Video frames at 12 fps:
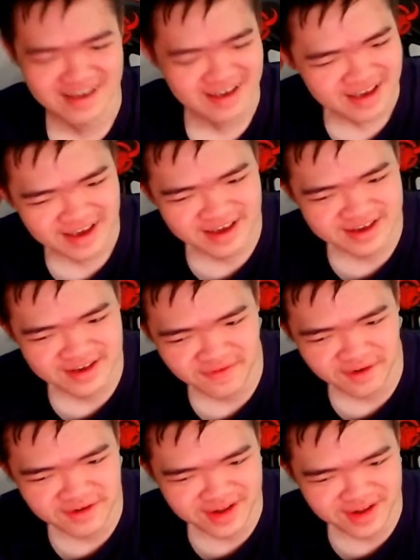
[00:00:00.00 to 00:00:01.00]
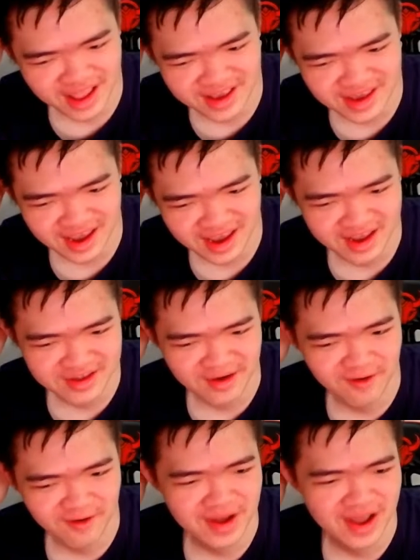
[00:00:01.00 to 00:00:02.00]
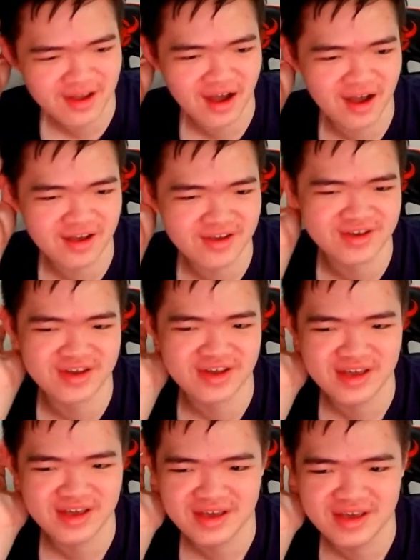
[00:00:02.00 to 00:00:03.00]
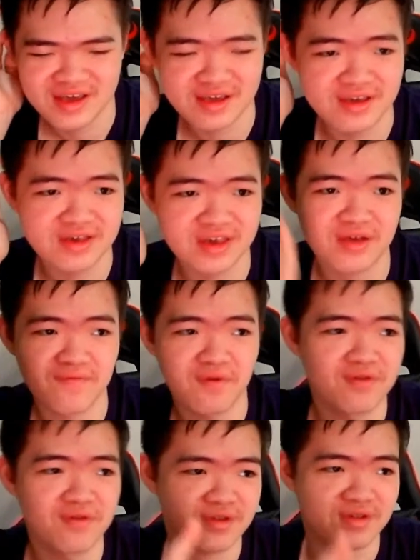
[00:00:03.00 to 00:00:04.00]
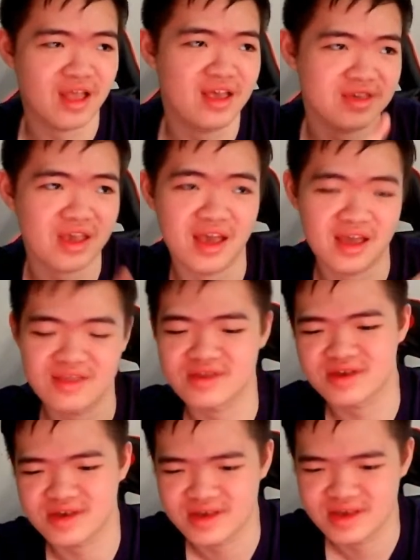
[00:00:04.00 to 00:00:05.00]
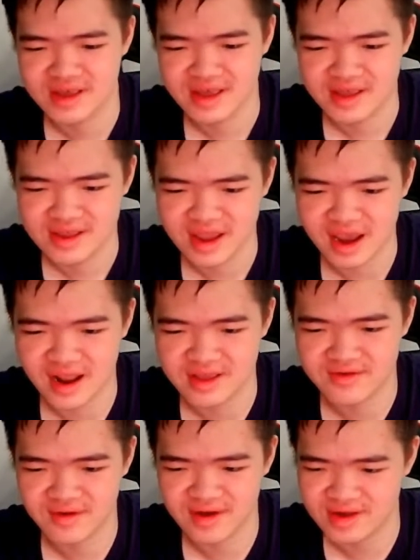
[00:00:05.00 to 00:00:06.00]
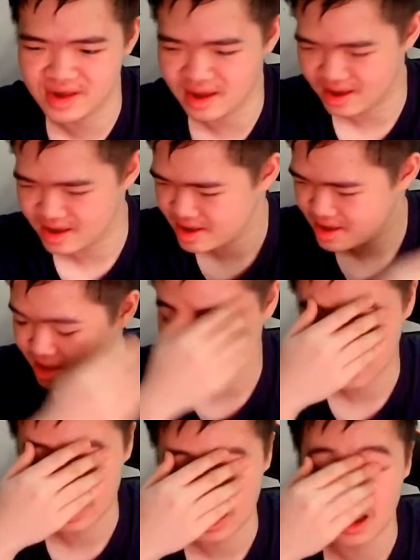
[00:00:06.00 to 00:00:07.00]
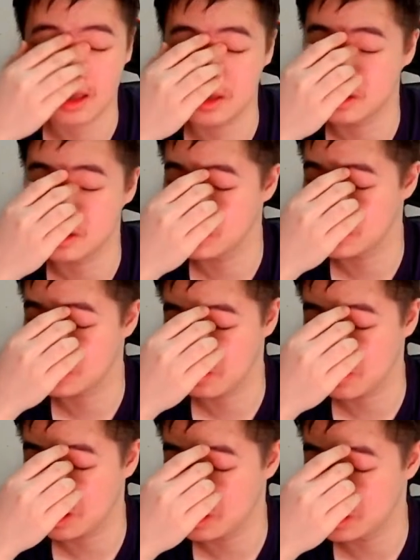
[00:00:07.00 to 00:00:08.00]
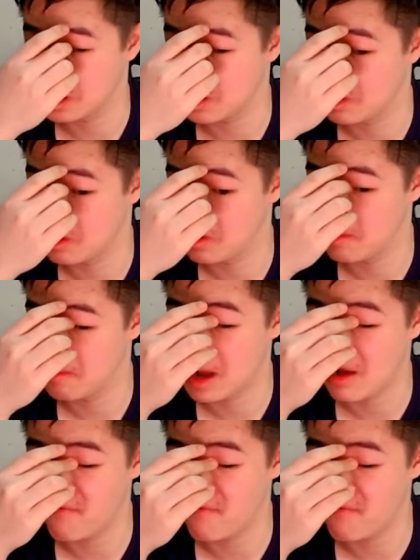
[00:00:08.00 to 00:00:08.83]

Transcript: He's a Voyager class ant. Oh my gosh. He is a Voyager class ant. That is crazy. That is legit crazy. Oh my